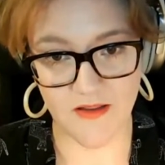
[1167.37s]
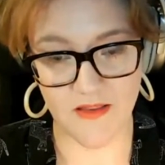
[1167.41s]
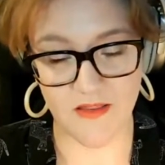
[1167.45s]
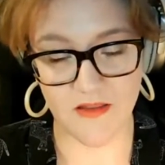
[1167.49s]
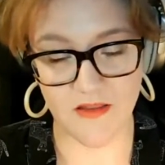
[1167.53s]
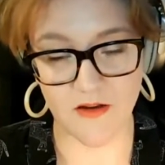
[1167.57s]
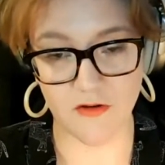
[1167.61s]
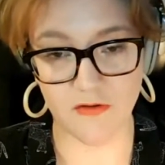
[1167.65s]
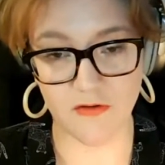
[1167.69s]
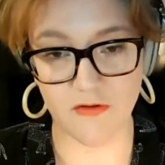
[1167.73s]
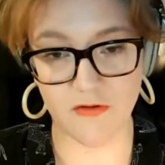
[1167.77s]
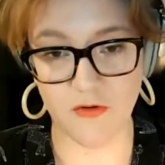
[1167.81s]

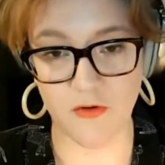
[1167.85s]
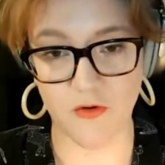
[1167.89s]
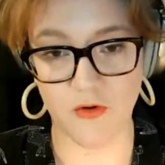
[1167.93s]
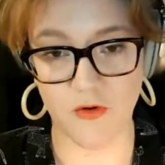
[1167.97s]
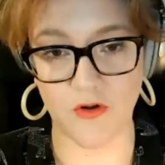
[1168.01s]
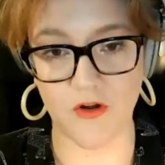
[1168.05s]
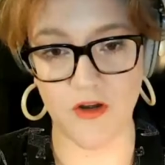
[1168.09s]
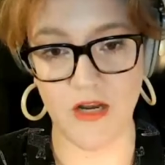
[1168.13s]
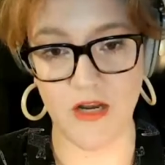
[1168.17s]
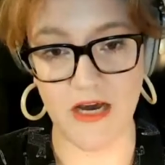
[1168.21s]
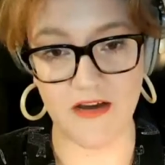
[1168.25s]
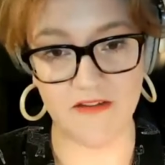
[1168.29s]

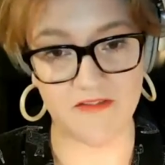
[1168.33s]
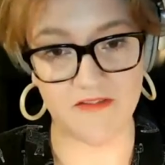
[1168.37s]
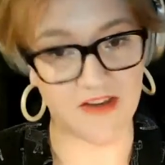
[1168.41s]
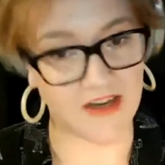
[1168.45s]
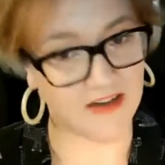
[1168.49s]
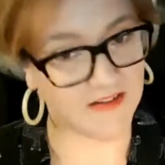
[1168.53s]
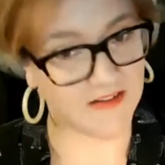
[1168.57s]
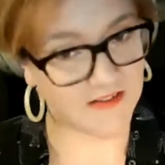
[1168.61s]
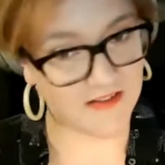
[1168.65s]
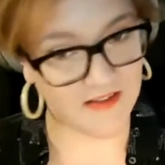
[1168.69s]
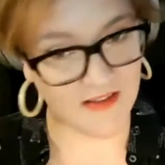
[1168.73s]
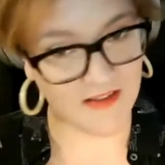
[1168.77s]
therefore not
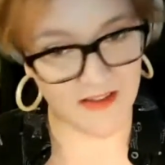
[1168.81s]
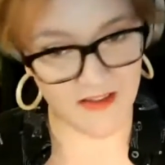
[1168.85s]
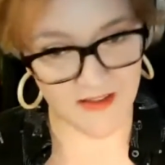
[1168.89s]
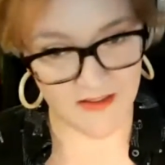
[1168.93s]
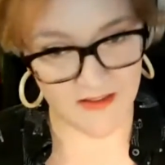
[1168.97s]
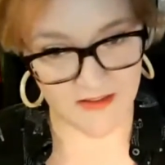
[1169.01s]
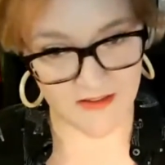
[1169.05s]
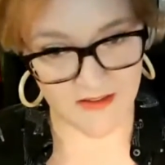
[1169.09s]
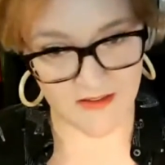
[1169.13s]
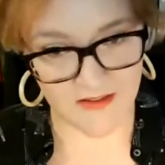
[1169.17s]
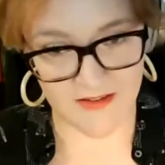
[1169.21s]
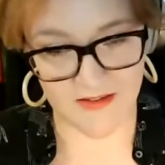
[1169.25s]

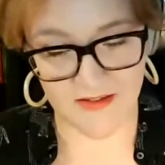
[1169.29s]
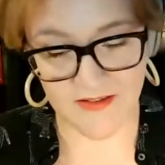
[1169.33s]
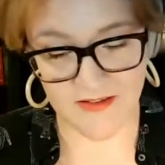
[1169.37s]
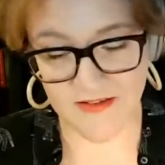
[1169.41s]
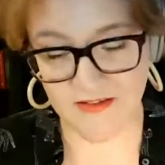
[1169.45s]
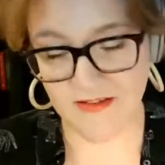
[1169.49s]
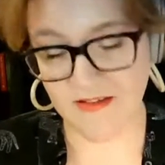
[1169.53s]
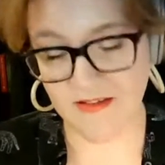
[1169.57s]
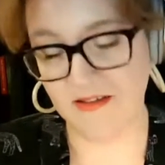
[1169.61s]
vaccinating tons.